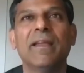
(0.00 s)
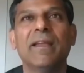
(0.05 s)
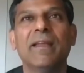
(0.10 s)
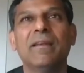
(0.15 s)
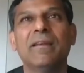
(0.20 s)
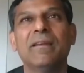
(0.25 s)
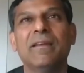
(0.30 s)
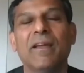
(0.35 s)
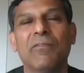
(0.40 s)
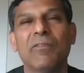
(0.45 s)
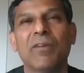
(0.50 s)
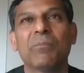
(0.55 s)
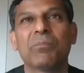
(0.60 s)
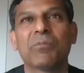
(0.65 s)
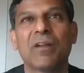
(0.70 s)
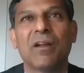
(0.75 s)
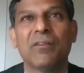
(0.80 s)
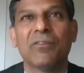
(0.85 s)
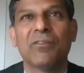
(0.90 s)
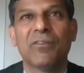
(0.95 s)
in
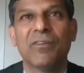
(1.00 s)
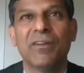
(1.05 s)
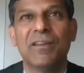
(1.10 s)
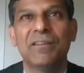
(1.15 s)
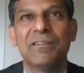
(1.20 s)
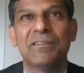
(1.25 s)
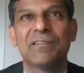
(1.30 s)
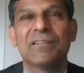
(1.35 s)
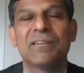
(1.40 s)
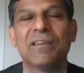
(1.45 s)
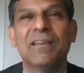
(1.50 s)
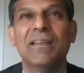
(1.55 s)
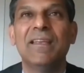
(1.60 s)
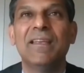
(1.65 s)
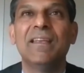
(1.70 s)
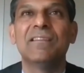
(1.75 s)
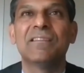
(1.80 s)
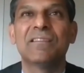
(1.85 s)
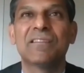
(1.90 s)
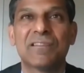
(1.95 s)
developed countries
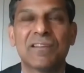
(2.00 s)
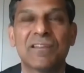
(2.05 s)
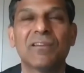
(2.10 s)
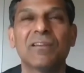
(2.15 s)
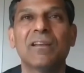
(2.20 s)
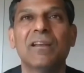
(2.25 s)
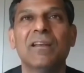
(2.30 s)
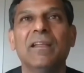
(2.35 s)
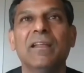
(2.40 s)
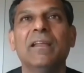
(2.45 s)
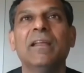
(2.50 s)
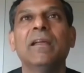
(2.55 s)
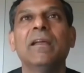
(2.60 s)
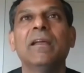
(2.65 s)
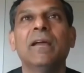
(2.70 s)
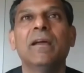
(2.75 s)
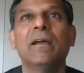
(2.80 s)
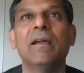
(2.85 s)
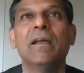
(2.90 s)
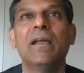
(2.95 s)
is certainly
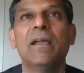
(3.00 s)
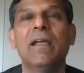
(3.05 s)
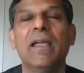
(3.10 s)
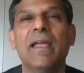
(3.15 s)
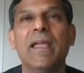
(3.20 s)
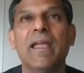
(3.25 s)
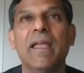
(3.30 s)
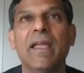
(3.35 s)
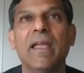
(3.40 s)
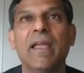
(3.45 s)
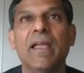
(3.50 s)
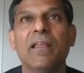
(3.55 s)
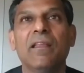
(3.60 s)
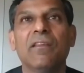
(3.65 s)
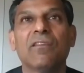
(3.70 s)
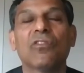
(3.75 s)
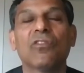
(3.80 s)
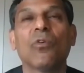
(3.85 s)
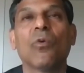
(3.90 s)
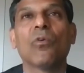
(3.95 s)
a
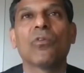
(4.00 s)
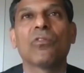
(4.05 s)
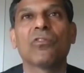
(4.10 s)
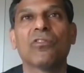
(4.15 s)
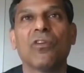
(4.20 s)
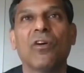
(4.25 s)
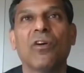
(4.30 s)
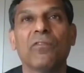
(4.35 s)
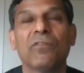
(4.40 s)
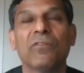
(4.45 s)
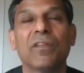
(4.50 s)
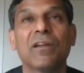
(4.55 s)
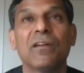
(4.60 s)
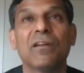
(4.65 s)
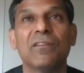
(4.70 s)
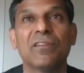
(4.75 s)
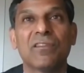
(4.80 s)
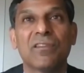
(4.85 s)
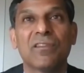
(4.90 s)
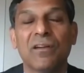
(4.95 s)
source of the
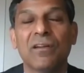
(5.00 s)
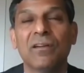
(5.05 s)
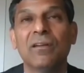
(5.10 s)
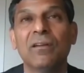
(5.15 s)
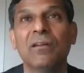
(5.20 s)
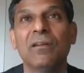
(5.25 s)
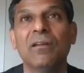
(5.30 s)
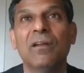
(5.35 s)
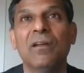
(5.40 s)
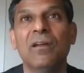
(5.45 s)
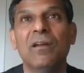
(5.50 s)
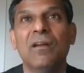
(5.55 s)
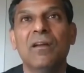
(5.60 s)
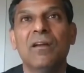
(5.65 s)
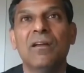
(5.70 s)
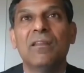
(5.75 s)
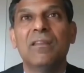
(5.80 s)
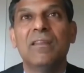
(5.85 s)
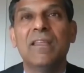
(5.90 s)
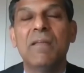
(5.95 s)
concern.
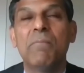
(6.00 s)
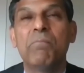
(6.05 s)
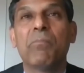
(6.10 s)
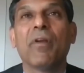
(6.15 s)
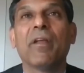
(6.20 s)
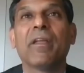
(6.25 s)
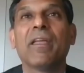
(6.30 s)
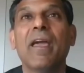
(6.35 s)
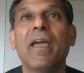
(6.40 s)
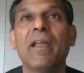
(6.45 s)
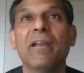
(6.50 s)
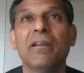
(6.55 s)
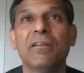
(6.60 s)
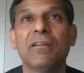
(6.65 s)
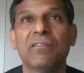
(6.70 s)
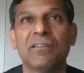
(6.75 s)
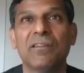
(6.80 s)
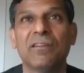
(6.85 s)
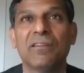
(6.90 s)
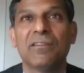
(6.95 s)
The
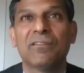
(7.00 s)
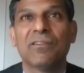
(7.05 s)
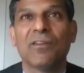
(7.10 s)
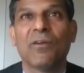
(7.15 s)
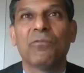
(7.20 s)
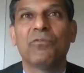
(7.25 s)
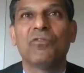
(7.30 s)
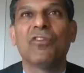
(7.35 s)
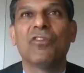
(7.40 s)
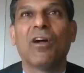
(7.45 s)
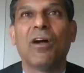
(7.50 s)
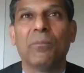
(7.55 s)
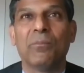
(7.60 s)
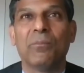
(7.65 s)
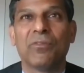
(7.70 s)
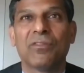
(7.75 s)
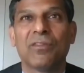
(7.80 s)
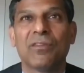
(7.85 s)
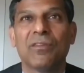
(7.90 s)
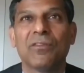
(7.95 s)
precariousness of
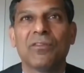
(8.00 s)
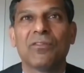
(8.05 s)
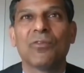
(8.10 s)
jobs, the